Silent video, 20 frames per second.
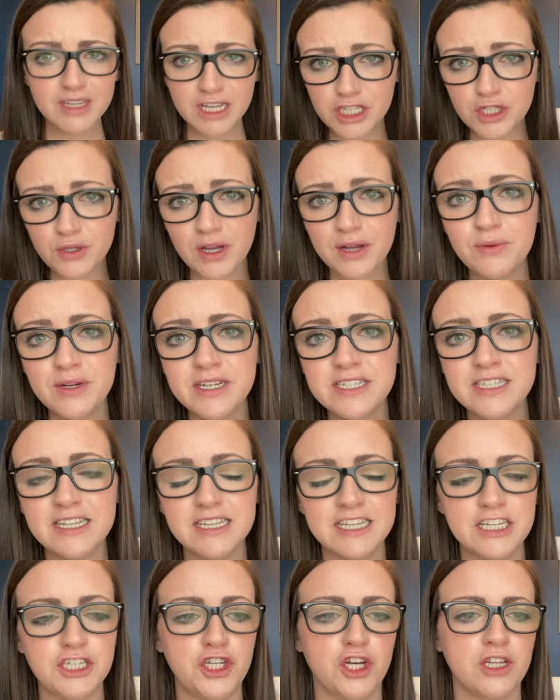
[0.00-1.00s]
So I
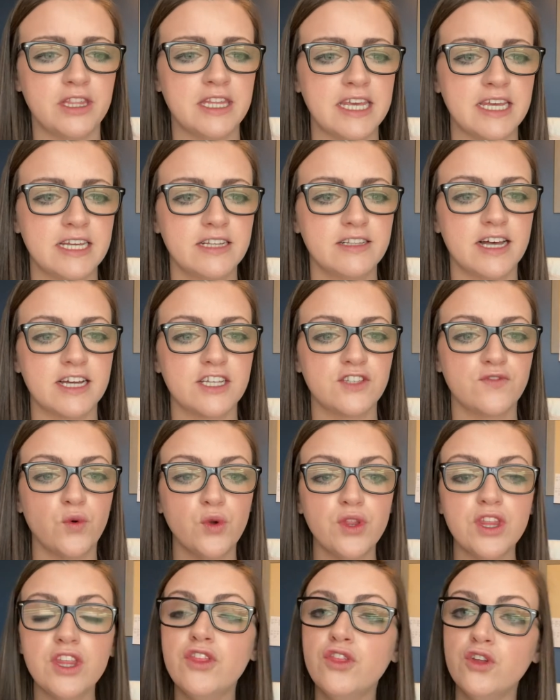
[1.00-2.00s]
recently took the NCLEX for
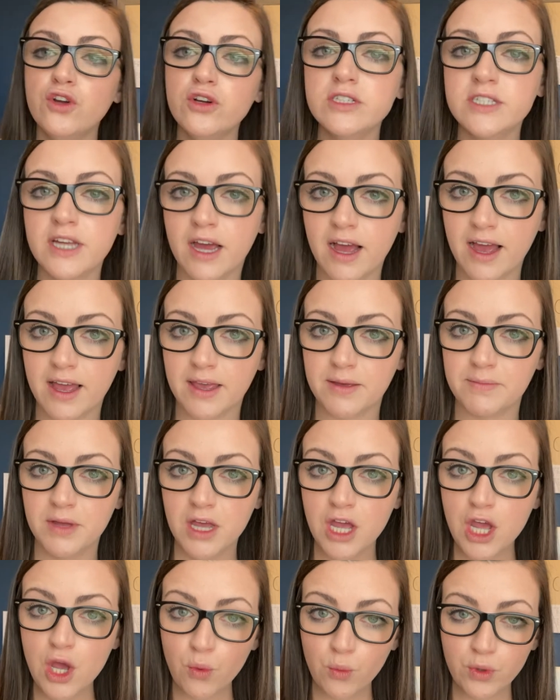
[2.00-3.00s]
the third time,
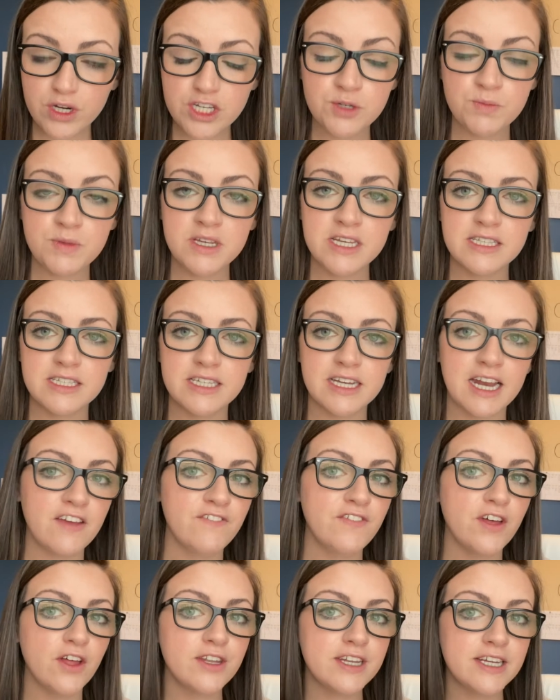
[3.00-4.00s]
which means that I
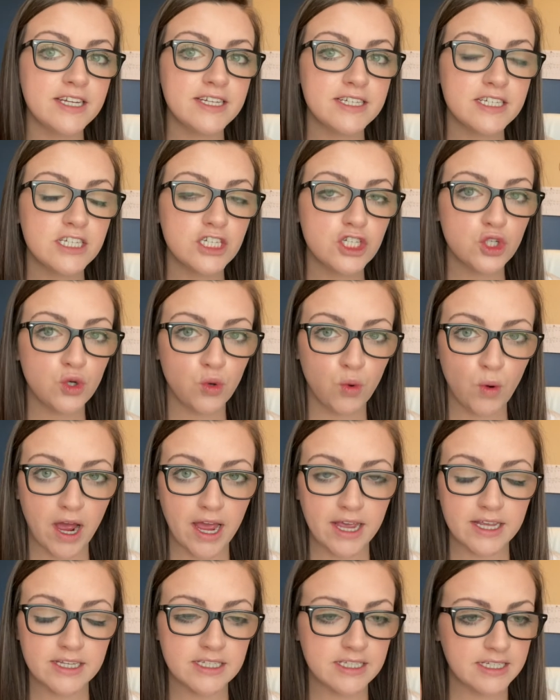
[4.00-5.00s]
failed it
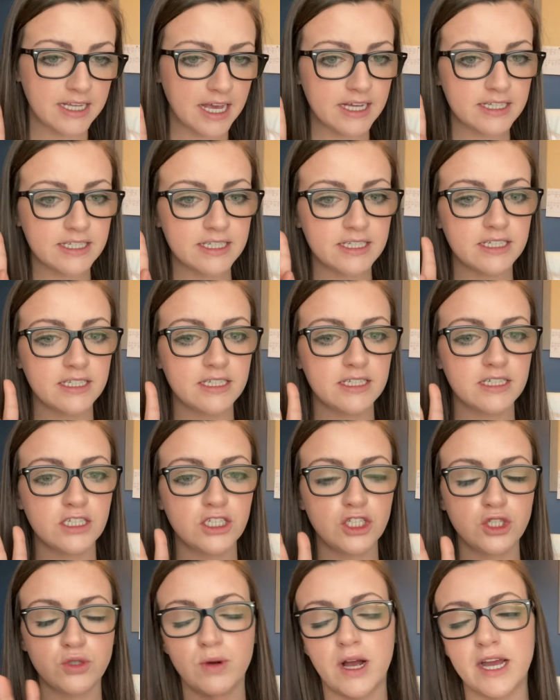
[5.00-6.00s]
twice. Yes,
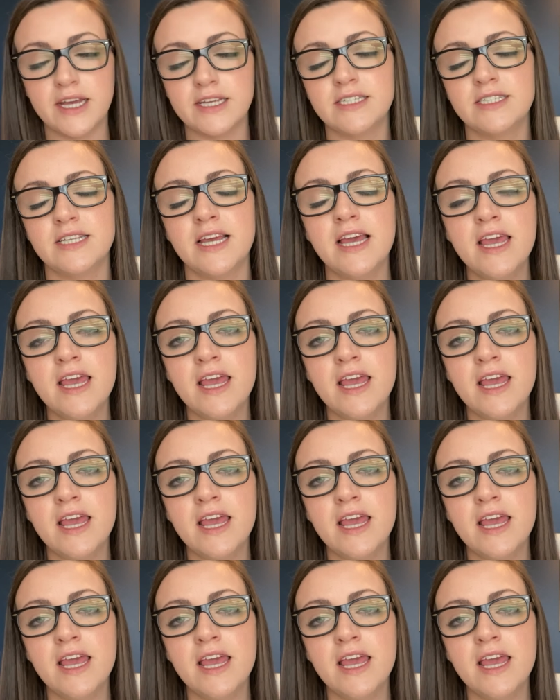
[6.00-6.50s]
twice.